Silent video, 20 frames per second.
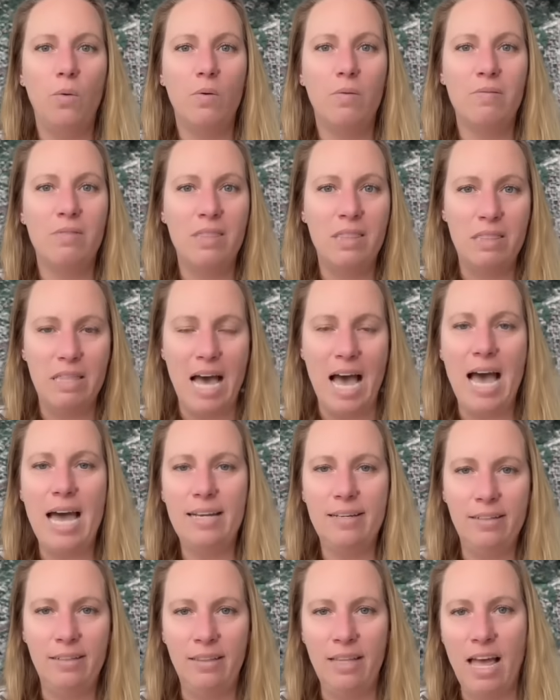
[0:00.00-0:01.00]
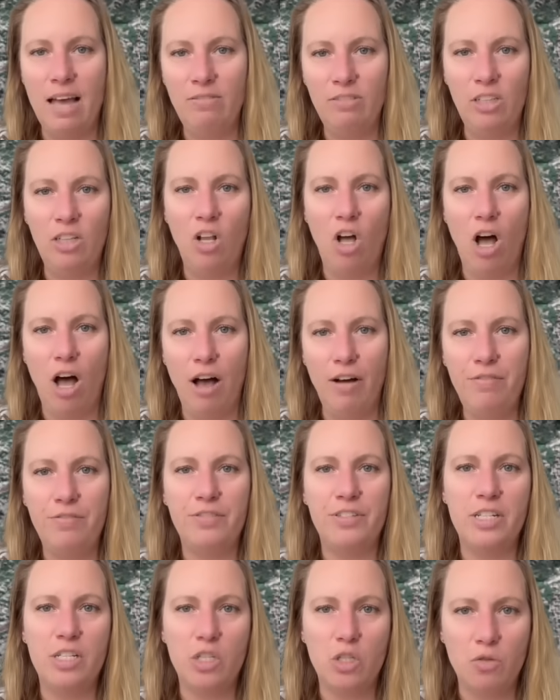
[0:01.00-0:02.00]
That level
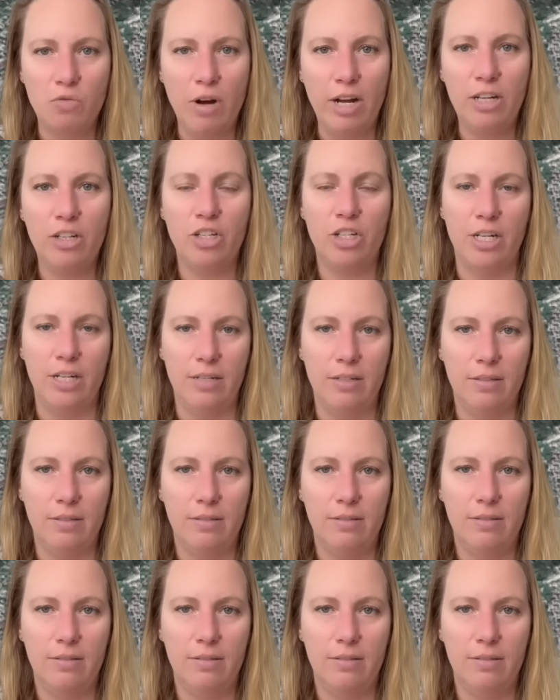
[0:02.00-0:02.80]
of destruction.